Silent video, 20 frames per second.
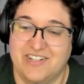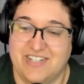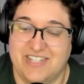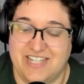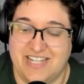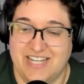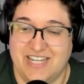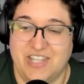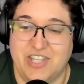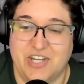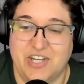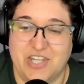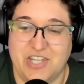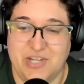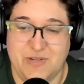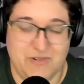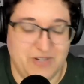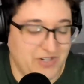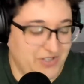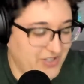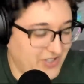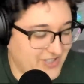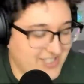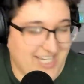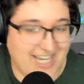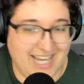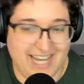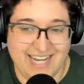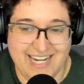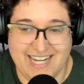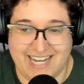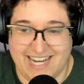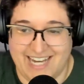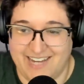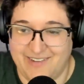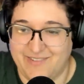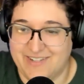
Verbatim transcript: Christine, look at you and your little tie dye.